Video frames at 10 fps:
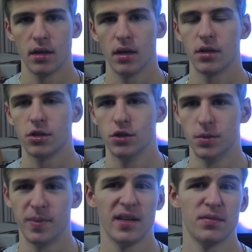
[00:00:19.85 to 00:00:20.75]
a
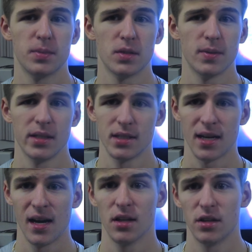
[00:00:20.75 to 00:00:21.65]
huge beef between
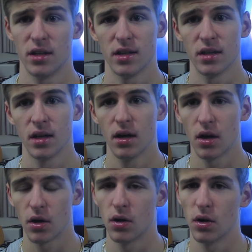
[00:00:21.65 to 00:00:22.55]
Tyler and
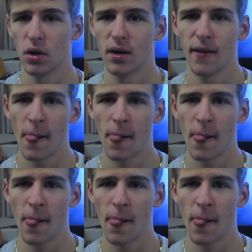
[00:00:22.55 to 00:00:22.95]
Earl,